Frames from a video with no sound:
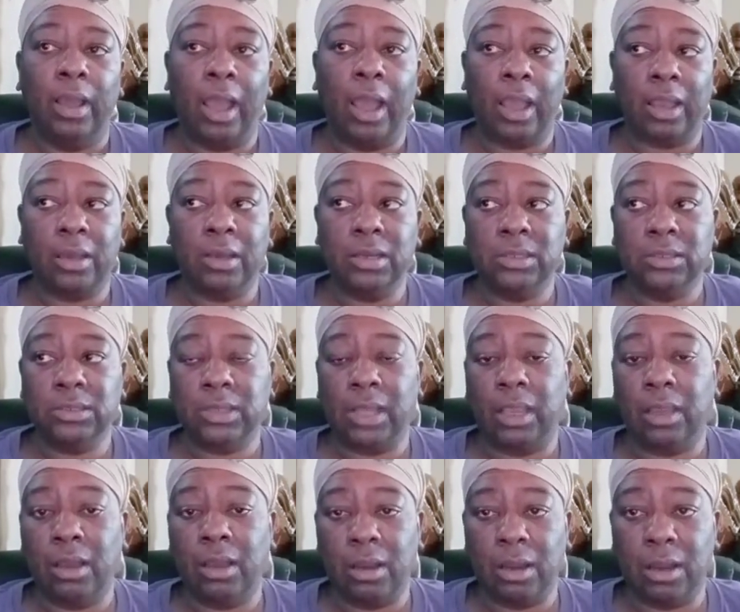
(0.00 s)
I couldn't
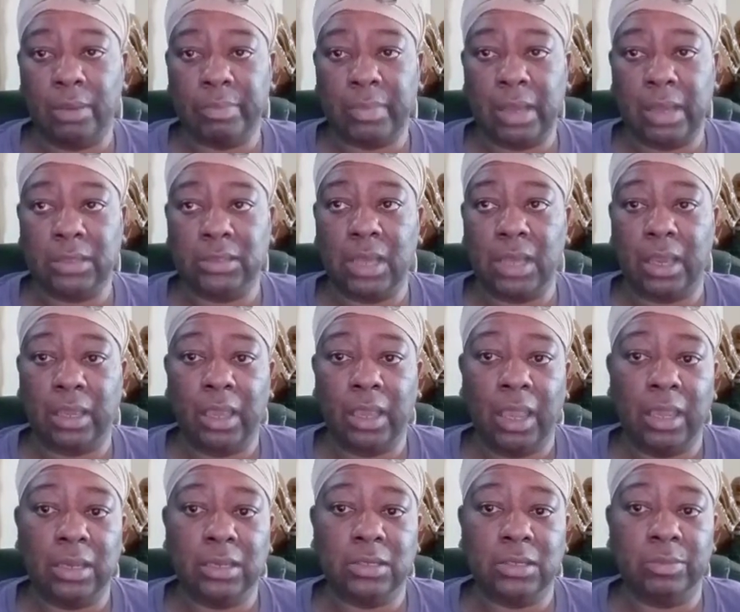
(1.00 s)
stay calm. I said, I
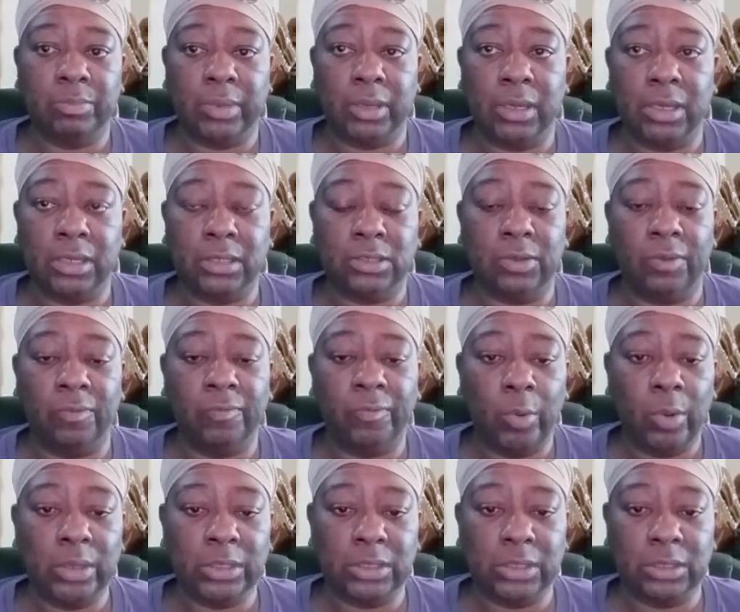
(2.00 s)
can't because the
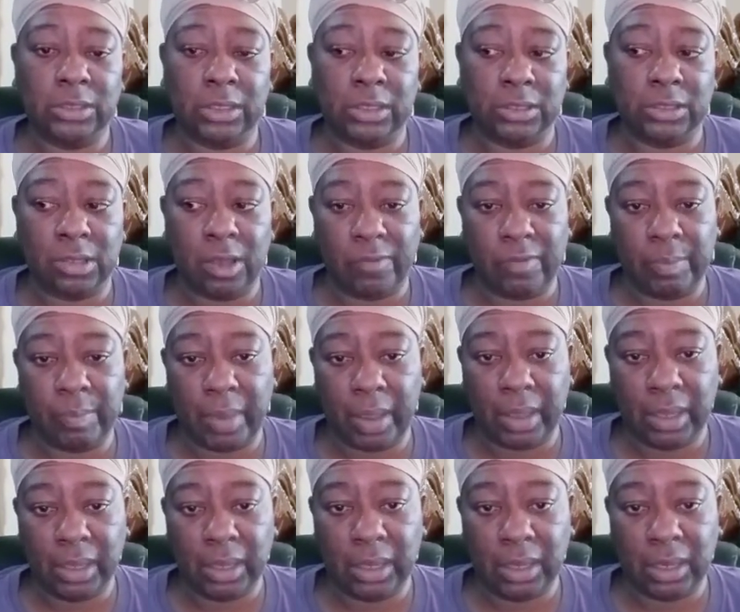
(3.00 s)
voices and stuff in my
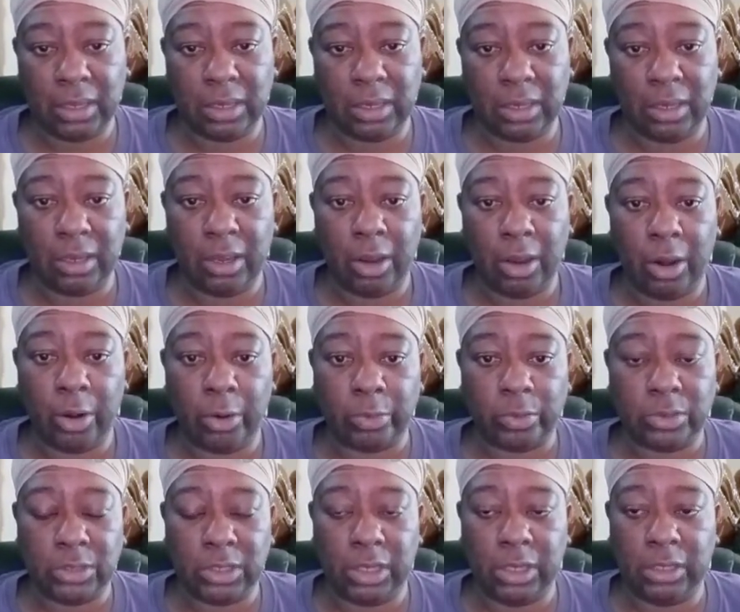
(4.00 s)
head
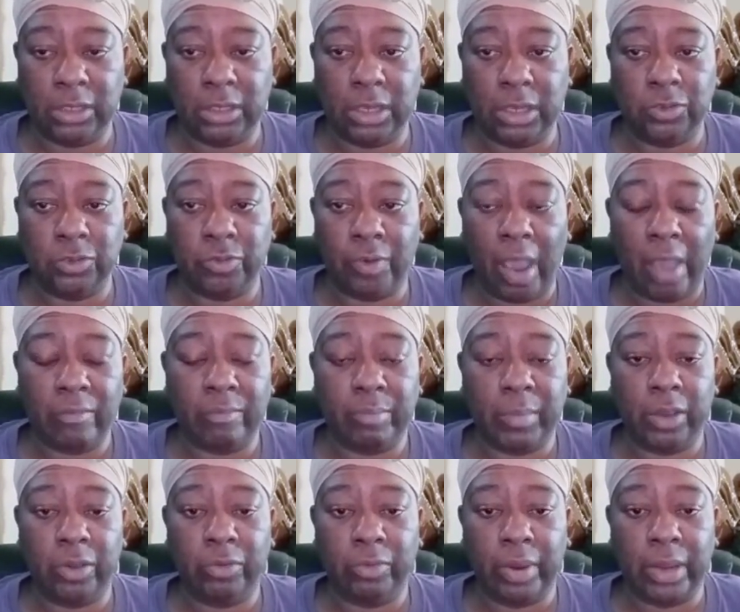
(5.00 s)
hurts and they driving
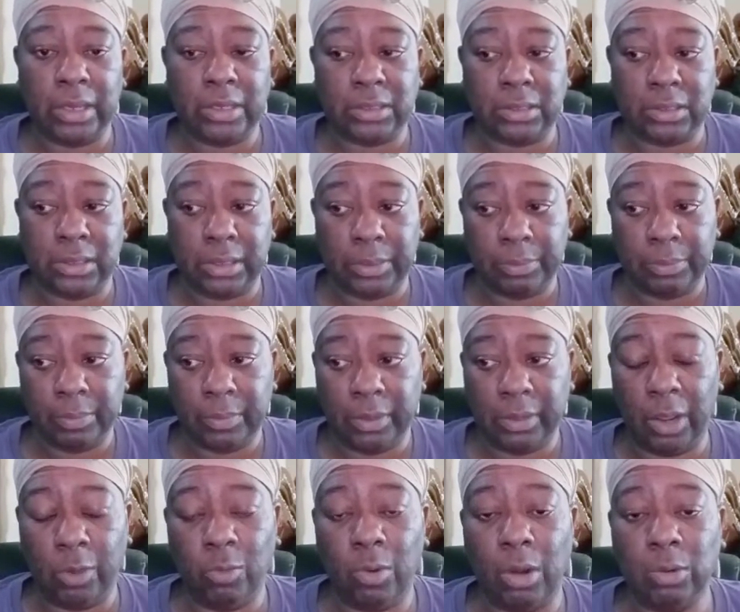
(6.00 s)
me crazy
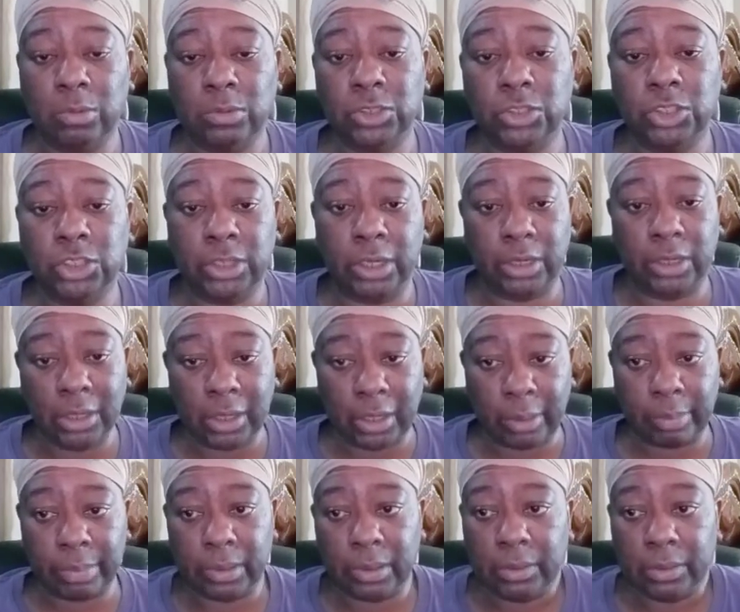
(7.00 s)
and they won't shut up.